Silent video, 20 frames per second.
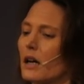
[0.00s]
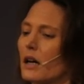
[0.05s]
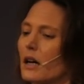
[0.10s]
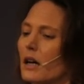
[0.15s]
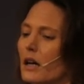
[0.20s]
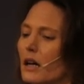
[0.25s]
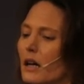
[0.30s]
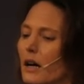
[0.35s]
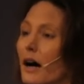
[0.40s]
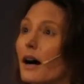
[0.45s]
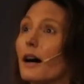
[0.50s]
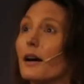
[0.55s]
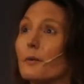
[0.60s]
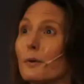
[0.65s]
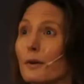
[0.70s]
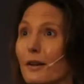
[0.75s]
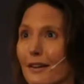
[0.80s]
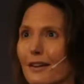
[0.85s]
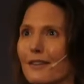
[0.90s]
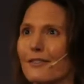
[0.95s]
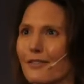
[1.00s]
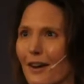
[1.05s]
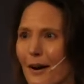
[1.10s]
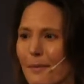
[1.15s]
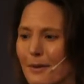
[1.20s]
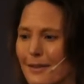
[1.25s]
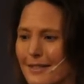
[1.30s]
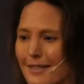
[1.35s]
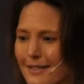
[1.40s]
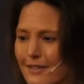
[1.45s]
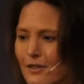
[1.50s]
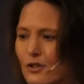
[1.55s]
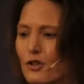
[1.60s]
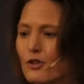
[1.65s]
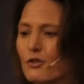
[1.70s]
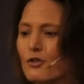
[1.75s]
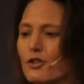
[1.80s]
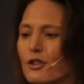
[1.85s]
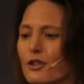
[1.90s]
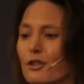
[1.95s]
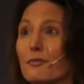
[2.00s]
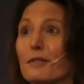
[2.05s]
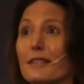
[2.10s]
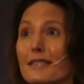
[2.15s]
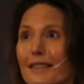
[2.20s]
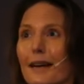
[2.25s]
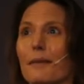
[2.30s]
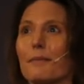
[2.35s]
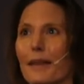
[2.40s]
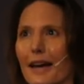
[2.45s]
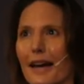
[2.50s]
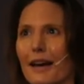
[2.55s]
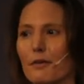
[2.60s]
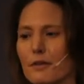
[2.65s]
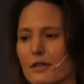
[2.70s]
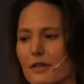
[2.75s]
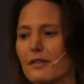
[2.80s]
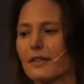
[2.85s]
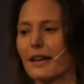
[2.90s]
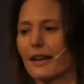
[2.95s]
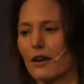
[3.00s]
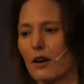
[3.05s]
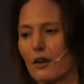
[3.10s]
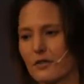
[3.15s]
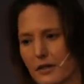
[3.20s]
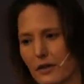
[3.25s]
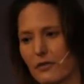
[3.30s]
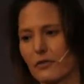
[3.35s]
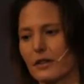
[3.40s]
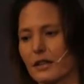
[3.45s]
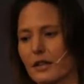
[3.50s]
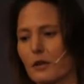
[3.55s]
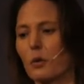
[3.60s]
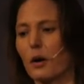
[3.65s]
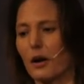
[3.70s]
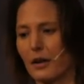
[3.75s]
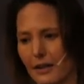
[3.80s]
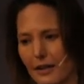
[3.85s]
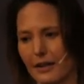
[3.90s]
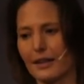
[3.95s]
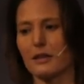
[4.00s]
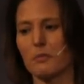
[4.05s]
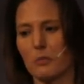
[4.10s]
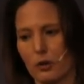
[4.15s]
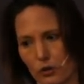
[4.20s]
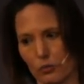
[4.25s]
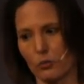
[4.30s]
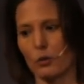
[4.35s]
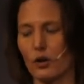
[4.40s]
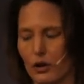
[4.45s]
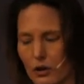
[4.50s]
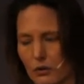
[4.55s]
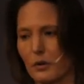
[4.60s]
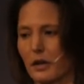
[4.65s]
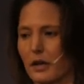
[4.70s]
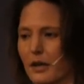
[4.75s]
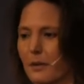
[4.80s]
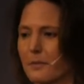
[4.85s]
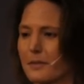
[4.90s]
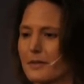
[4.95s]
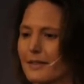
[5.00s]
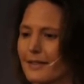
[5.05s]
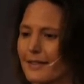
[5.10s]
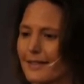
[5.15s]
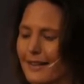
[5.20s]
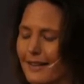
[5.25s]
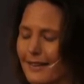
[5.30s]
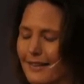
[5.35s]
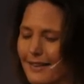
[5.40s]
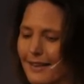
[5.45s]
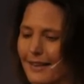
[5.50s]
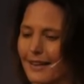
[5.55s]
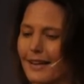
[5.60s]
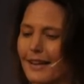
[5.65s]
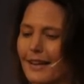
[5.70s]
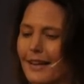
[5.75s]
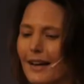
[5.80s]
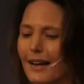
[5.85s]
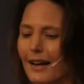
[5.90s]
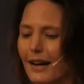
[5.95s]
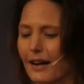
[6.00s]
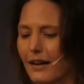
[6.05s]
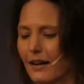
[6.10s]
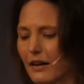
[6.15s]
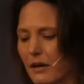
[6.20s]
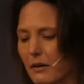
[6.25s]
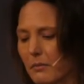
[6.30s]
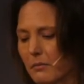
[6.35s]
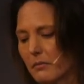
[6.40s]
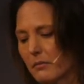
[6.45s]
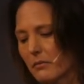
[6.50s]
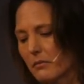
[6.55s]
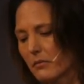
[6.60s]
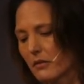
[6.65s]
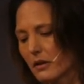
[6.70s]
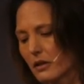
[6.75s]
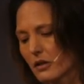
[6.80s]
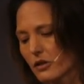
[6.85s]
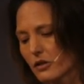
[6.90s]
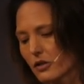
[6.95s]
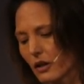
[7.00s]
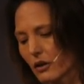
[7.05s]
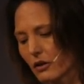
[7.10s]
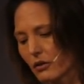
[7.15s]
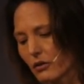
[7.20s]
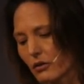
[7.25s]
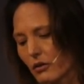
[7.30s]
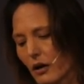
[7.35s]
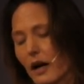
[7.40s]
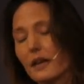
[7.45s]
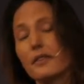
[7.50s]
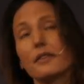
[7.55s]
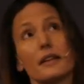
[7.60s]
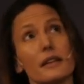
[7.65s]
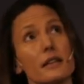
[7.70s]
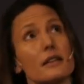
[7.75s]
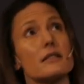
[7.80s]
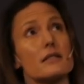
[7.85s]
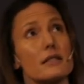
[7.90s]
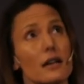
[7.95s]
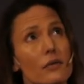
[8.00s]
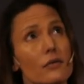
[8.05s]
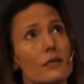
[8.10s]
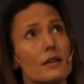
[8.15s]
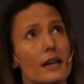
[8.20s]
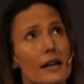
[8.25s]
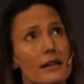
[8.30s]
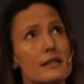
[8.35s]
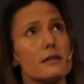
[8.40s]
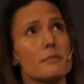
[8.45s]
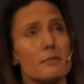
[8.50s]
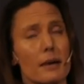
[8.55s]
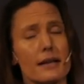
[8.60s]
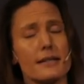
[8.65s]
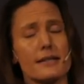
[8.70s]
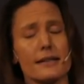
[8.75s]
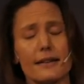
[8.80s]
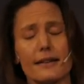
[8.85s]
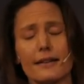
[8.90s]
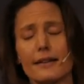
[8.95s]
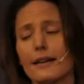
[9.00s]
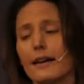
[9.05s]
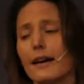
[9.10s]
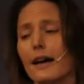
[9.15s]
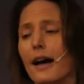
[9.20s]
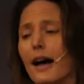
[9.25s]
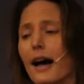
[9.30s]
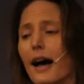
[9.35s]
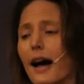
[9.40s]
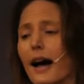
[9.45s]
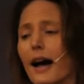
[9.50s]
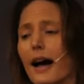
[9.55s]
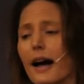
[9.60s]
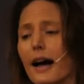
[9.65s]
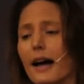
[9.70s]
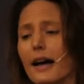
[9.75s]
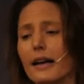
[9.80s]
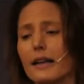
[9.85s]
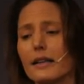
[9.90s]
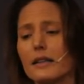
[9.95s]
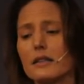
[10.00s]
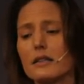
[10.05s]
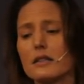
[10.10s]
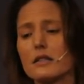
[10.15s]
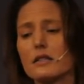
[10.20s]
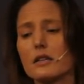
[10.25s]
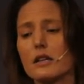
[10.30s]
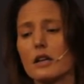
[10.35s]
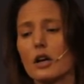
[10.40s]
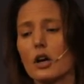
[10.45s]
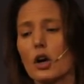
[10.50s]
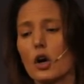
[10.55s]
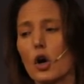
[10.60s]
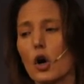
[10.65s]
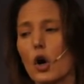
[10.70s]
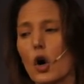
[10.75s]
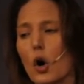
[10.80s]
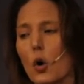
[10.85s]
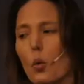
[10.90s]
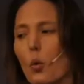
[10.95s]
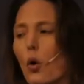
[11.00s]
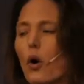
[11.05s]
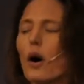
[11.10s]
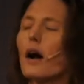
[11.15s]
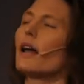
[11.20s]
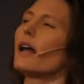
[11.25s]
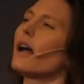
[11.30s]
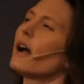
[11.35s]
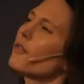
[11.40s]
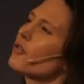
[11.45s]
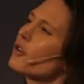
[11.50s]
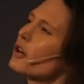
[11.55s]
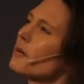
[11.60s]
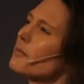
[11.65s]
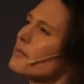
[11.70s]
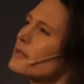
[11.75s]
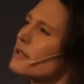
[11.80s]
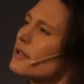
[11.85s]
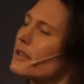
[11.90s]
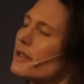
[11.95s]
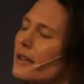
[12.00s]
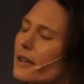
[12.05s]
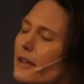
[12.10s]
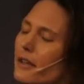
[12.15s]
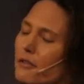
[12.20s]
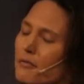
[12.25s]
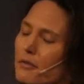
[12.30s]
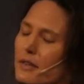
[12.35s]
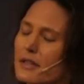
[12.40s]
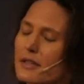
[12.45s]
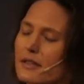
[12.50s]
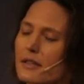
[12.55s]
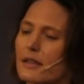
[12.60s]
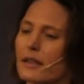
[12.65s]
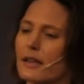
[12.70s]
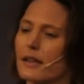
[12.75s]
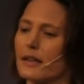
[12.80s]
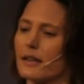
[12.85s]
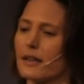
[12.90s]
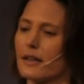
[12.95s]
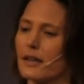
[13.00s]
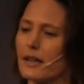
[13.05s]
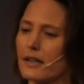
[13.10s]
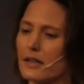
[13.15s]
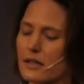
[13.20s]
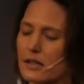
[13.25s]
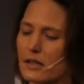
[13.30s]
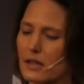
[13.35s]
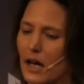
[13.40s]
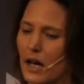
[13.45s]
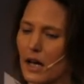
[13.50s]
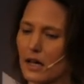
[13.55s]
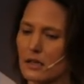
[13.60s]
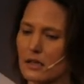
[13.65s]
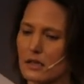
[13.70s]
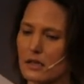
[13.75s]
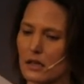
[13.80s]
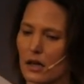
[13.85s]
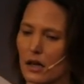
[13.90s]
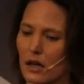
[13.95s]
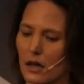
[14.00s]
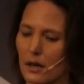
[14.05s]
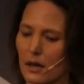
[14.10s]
I work at a fabulous institution. The reason I'm there is that they are definitely quite in the modern world when it comes to this kind of thing. So I think it's definitely getting better. And what I have come to think recently is that